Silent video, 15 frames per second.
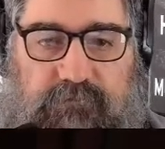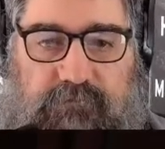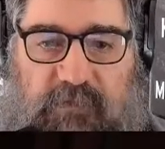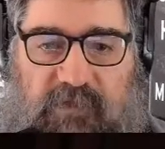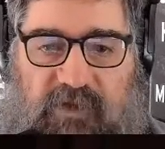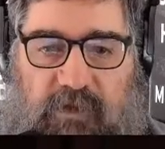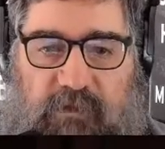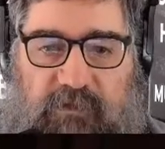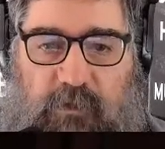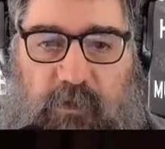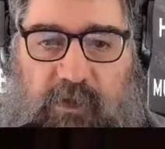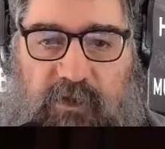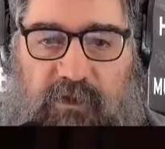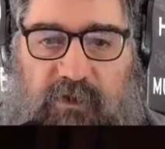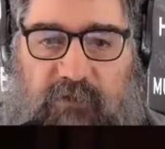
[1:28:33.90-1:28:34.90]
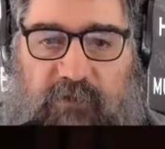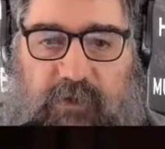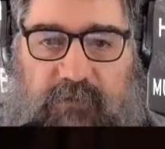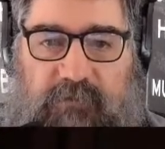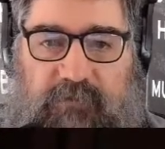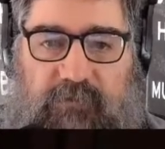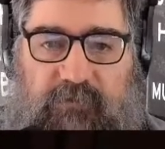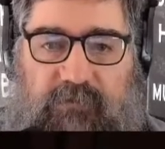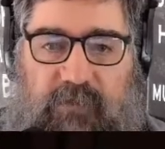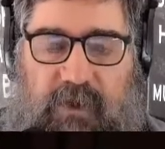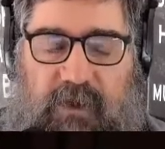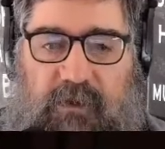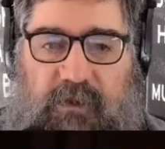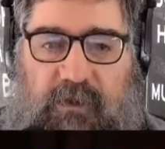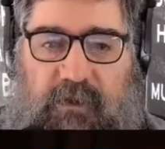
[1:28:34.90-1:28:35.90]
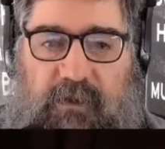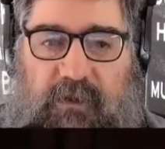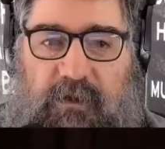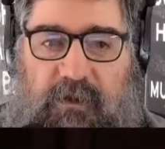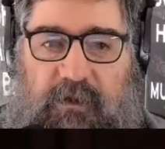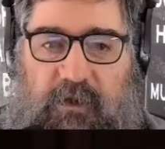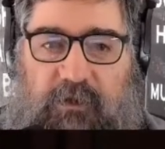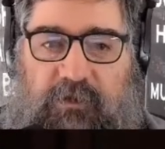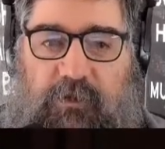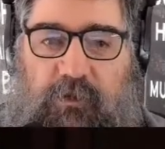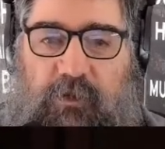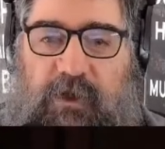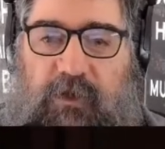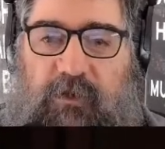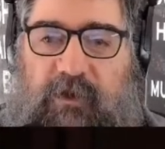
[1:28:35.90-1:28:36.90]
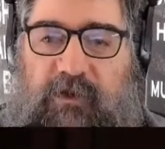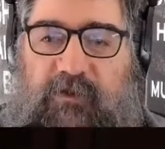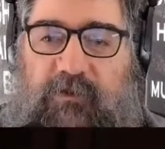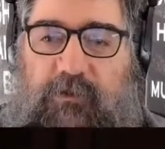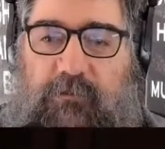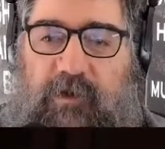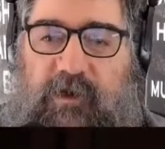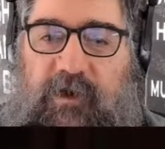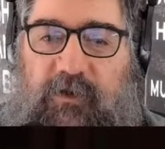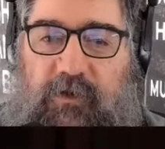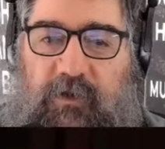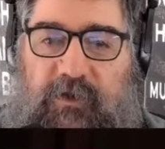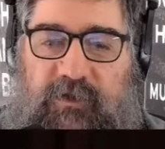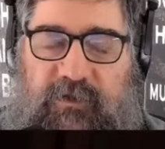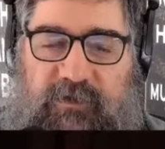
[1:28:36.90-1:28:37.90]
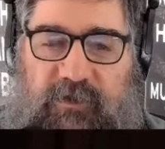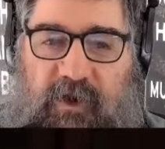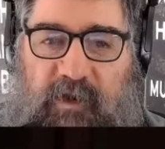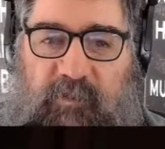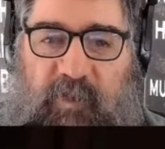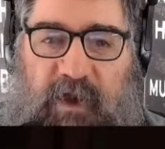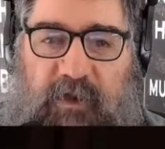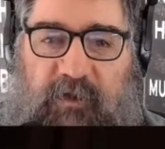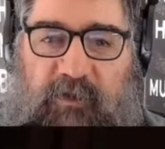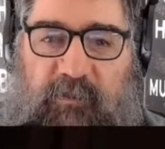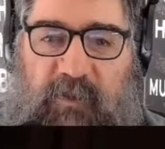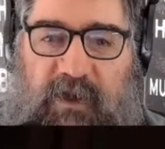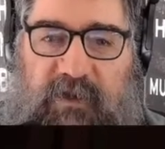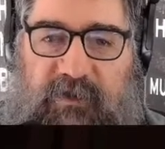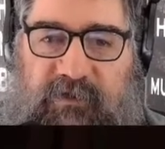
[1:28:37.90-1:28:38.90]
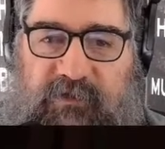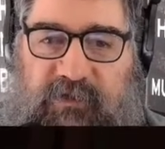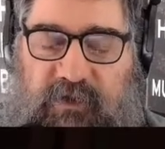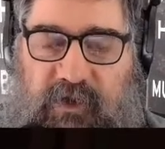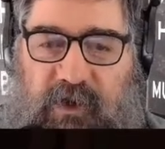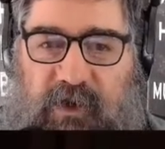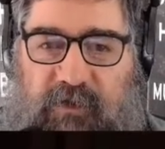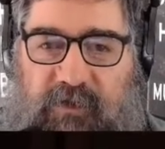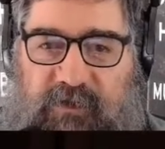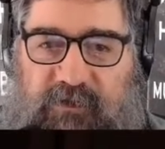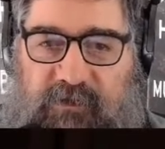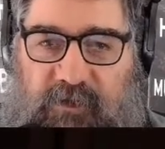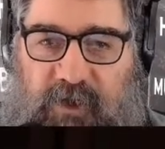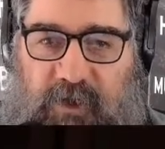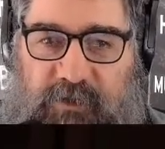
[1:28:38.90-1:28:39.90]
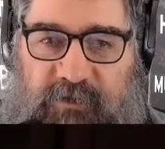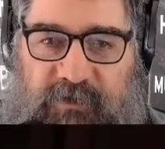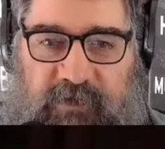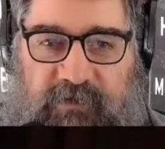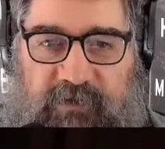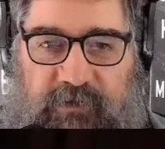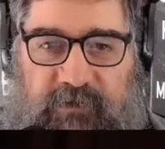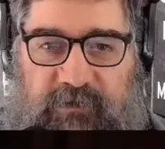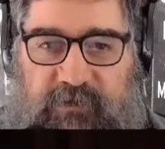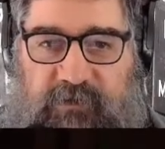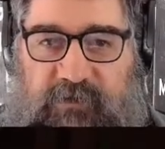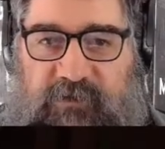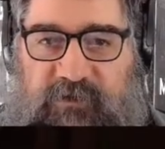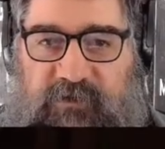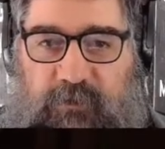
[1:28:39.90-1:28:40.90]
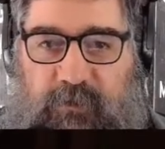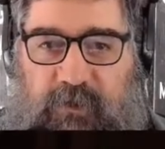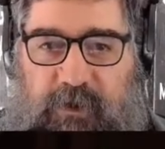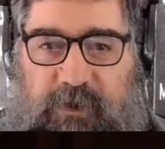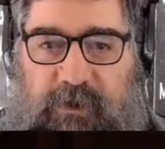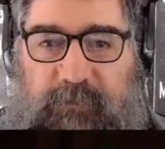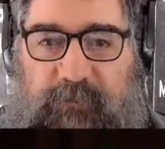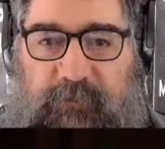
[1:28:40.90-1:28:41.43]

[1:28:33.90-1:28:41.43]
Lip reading: So it's quite clever. And those green things you'll recognise are part of the maze today. That's the lower sections. They're still there.